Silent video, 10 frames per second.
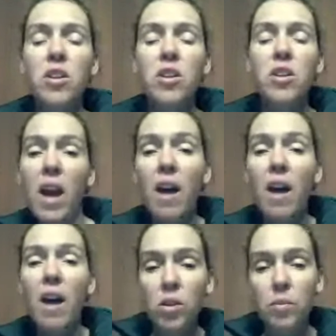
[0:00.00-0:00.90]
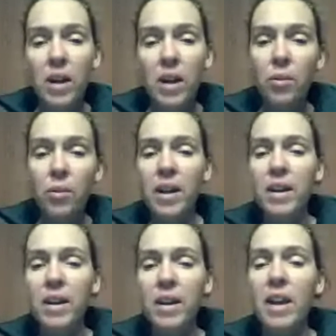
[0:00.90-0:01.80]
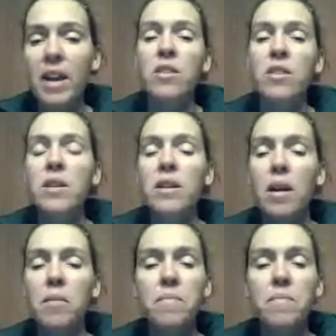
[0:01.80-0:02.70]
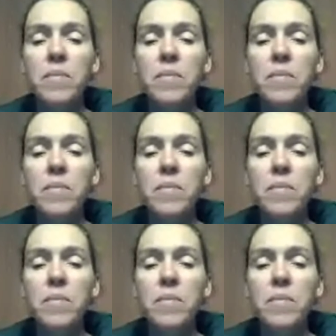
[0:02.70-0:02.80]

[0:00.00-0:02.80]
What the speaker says: you don't have a roller bottle right on hand, or